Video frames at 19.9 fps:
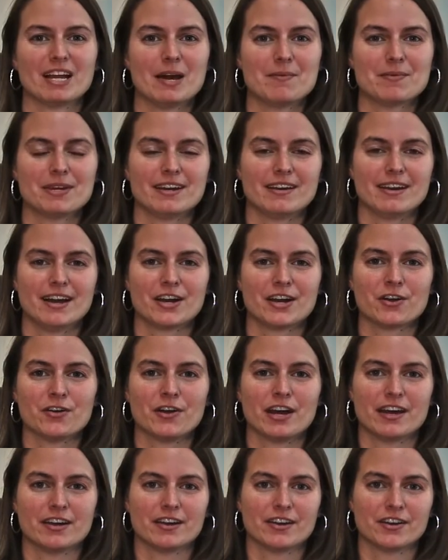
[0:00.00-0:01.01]
I'm an Enago
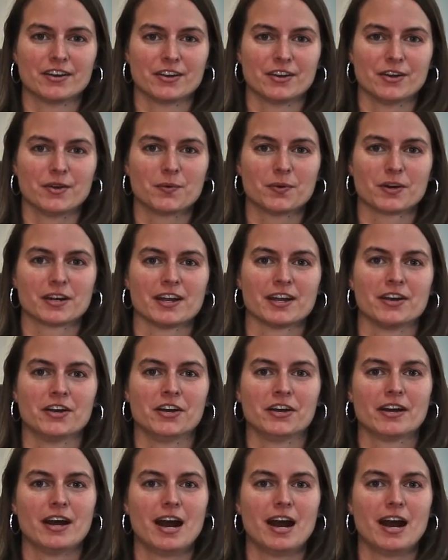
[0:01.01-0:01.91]
editor working on